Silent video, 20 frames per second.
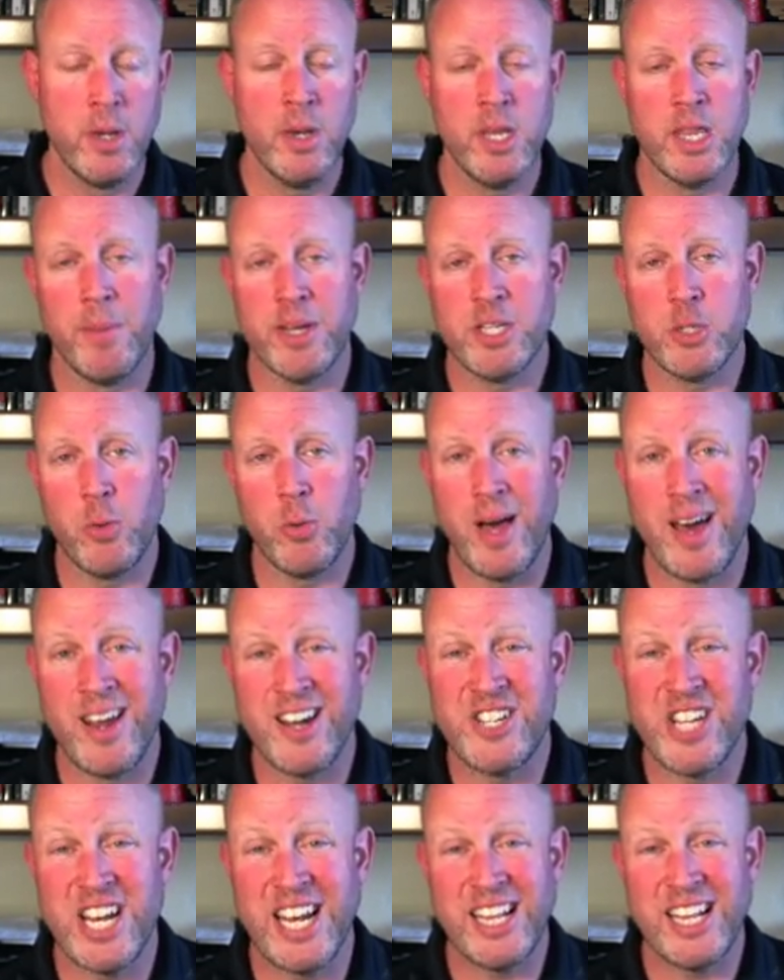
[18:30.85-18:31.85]
The muscle will
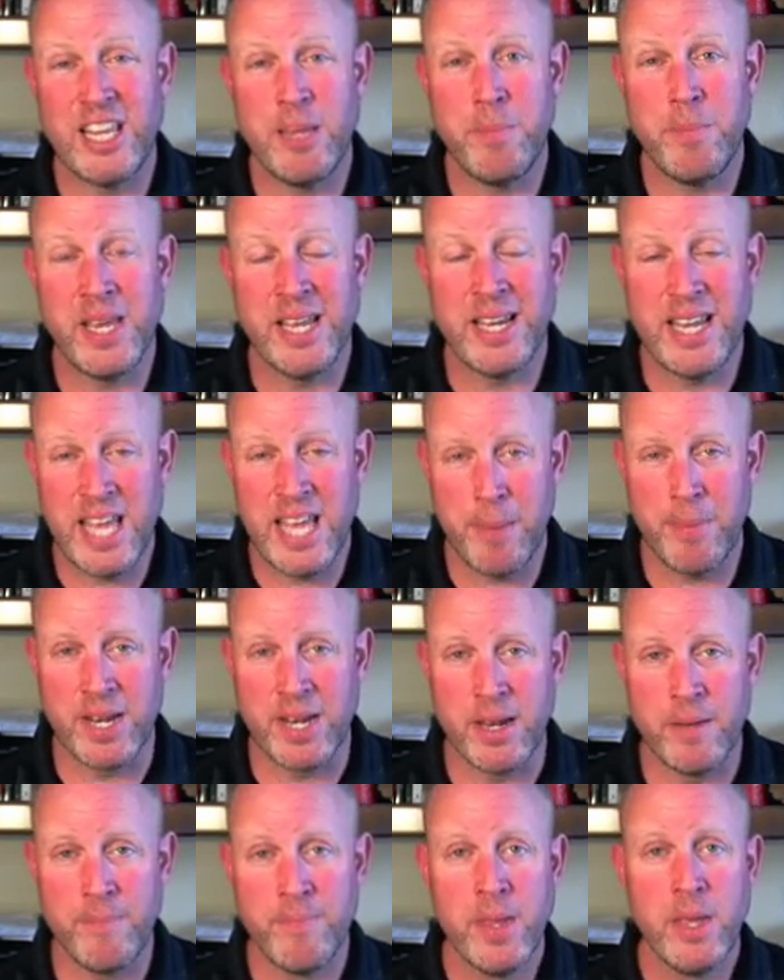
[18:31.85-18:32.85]
autogenically be
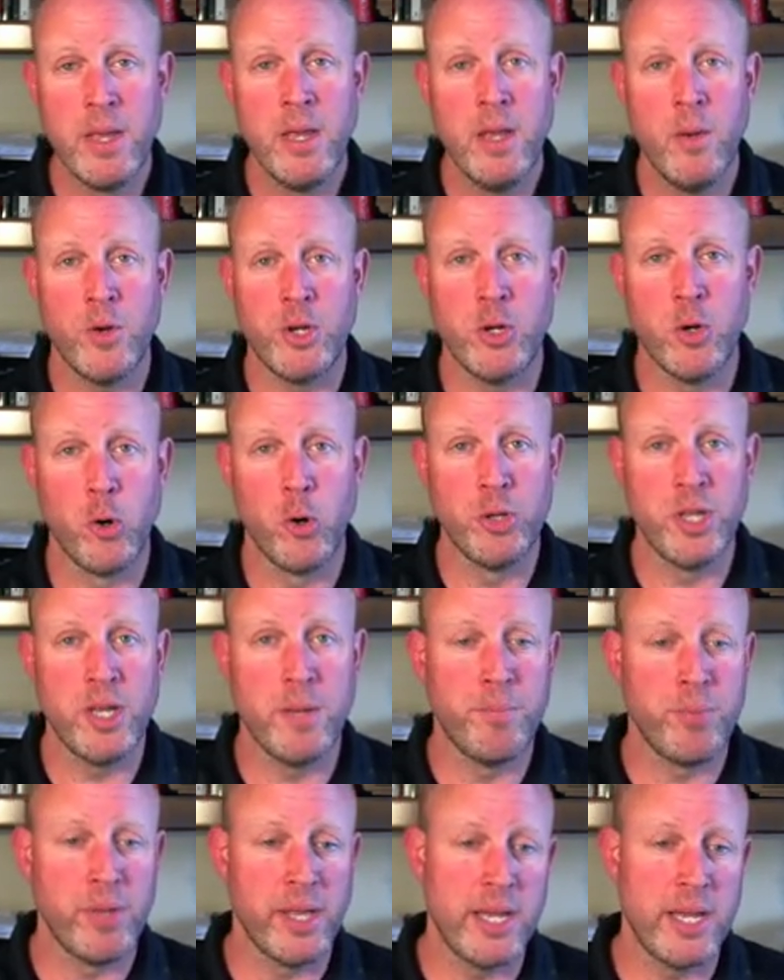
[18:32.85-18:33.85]
inhibited when you hold it
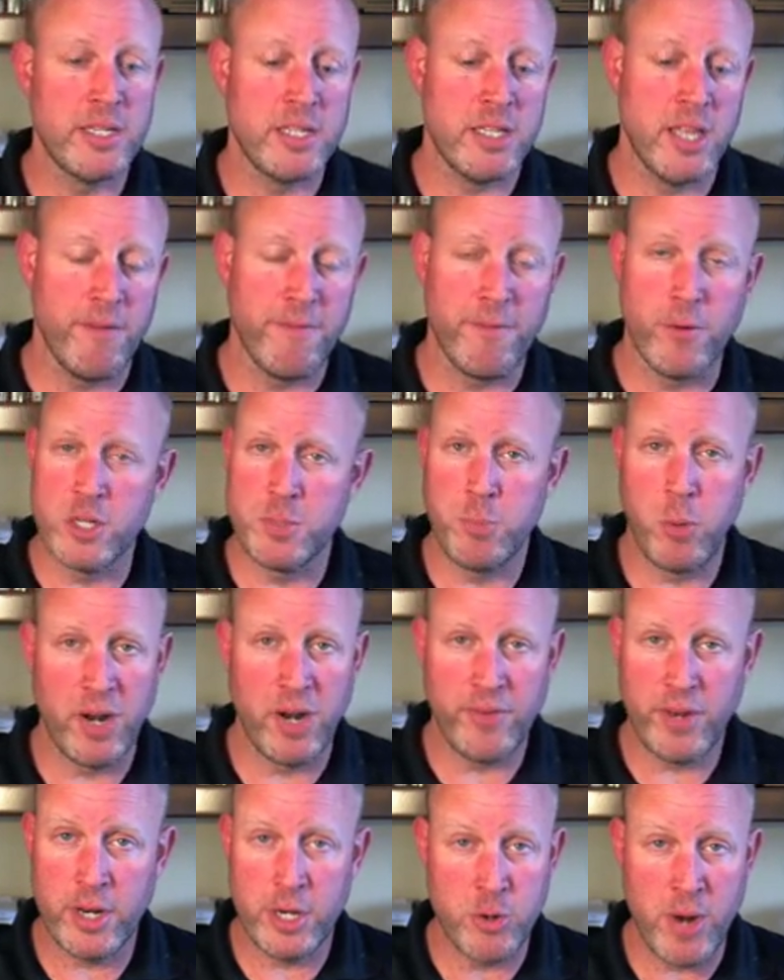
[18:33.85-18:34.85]
in place, that first point
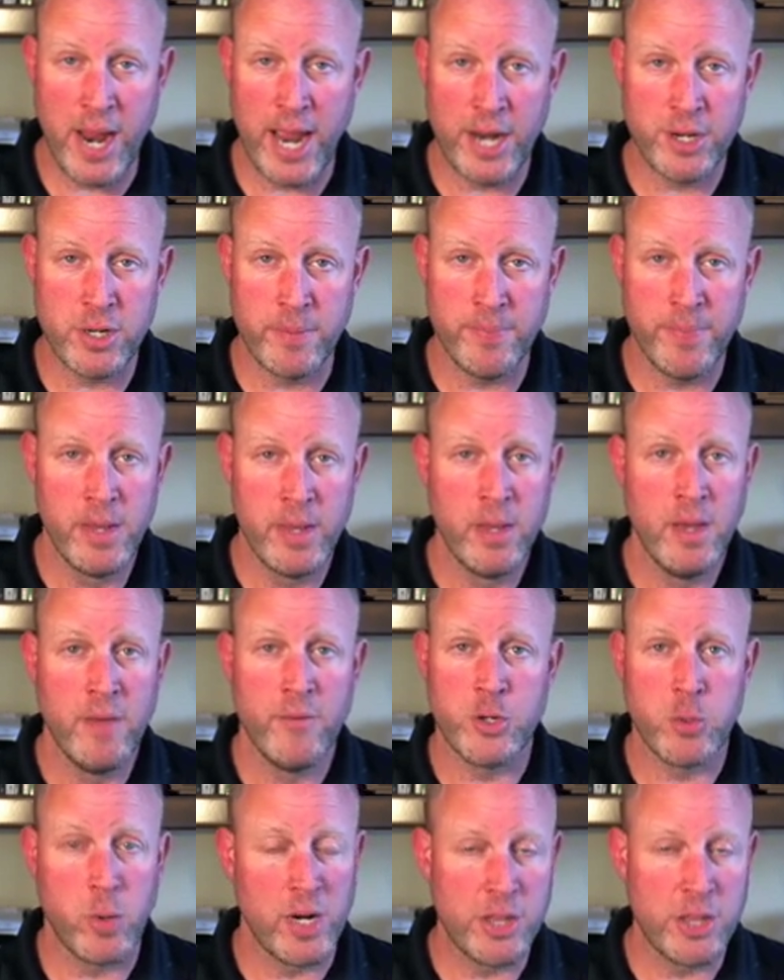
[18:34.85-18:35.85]
of contraction,
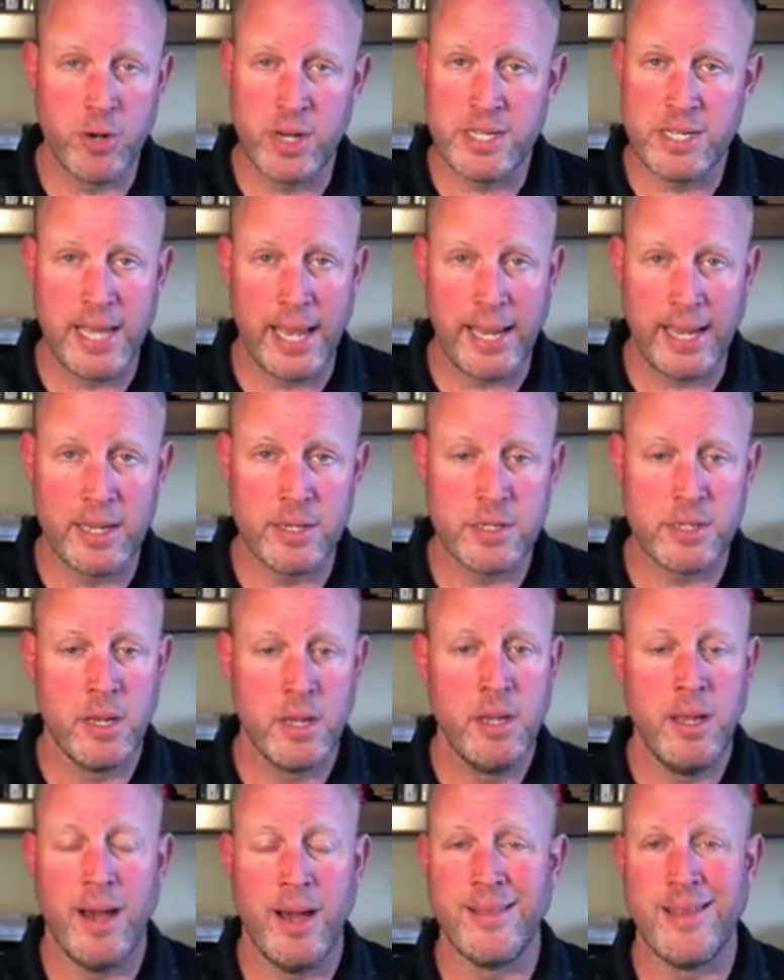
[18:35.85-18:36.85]
20-30
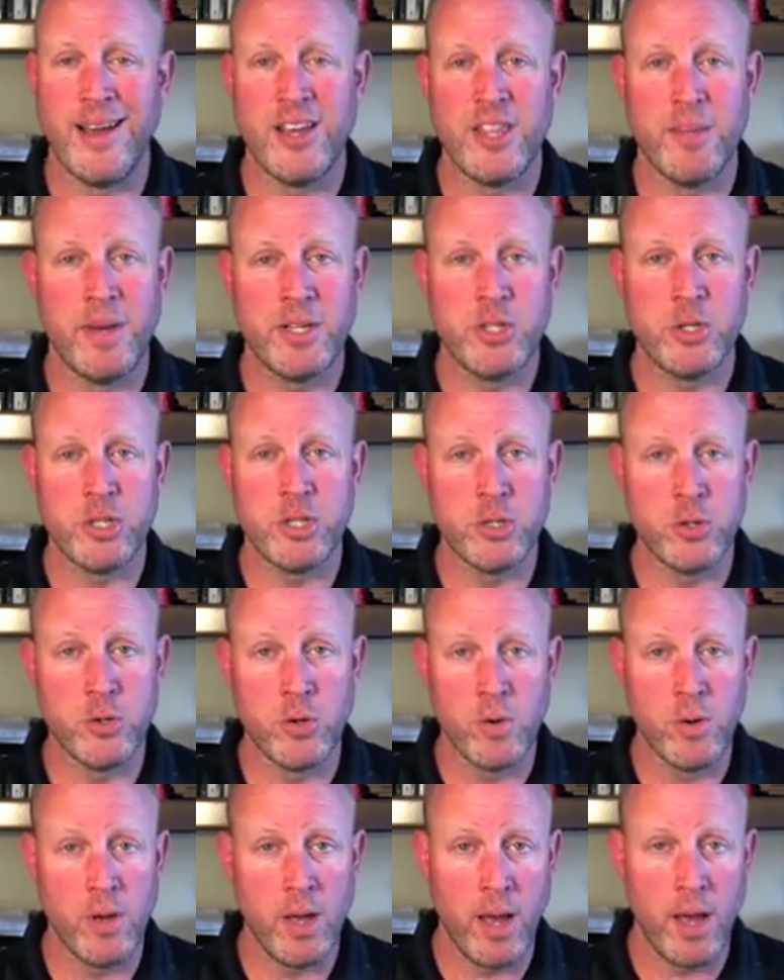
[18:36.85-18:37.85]
seconds, allow the muscle
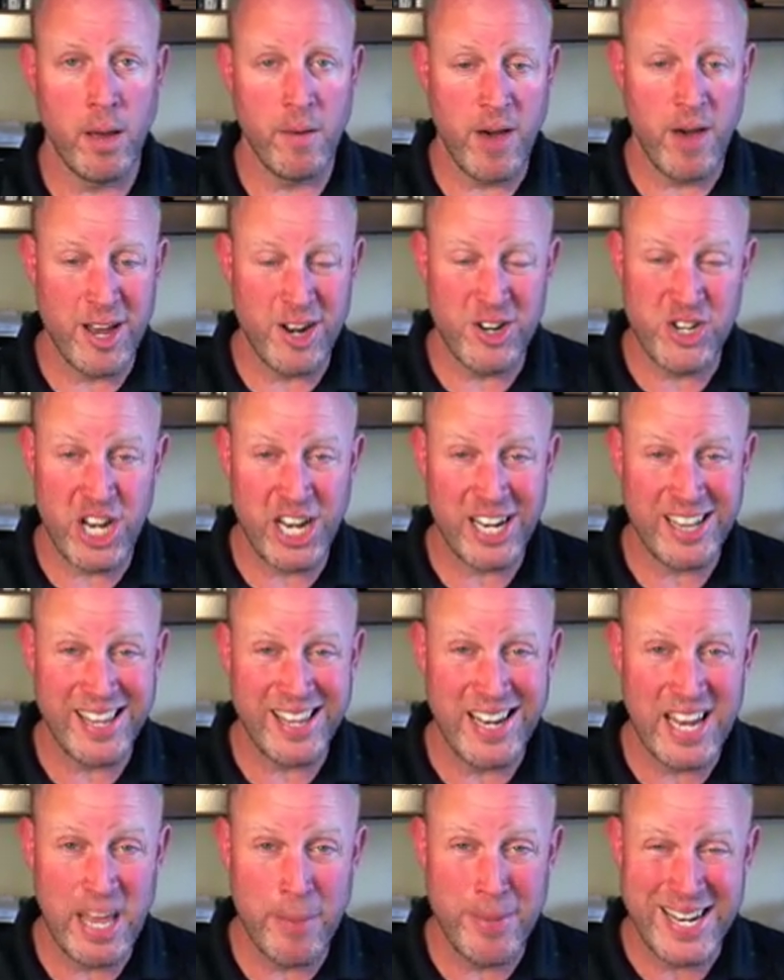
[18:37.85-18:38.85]
to autogenically
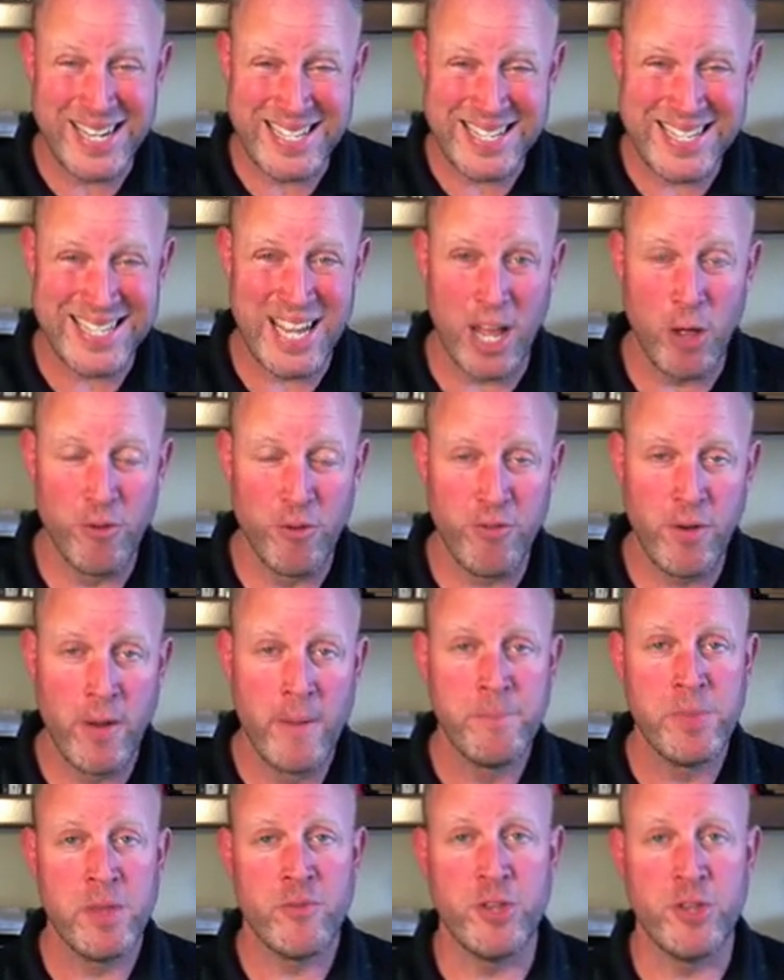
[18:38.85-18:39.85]
inhibit itself
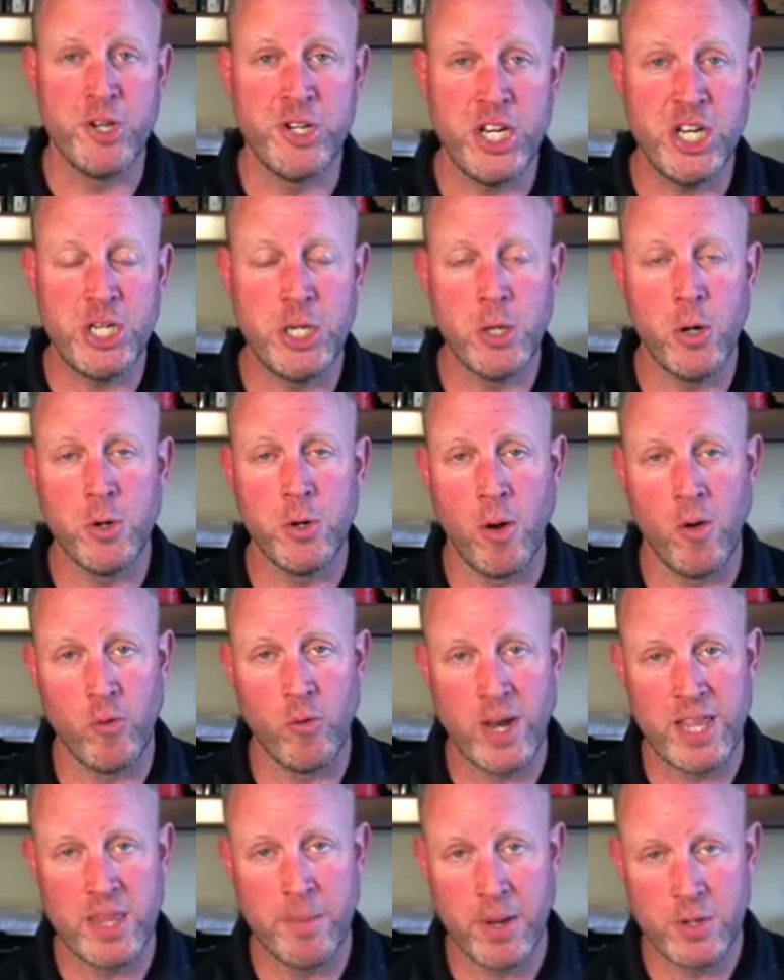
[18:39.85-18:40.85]
for the GTO to
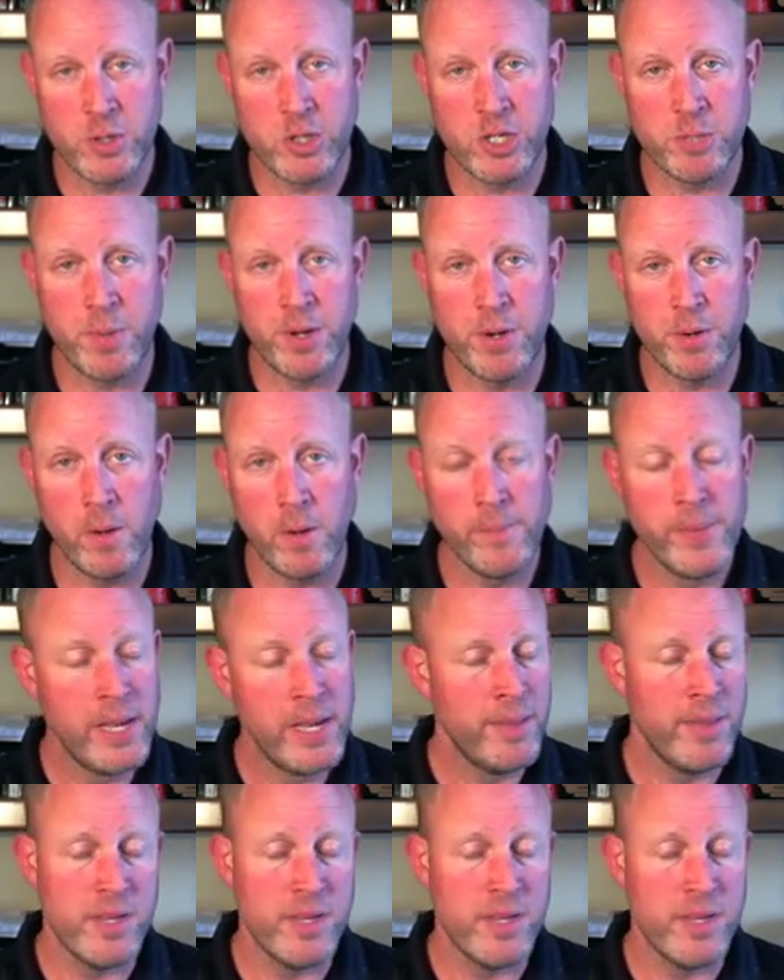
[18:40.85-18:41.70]
override the muscle spindle.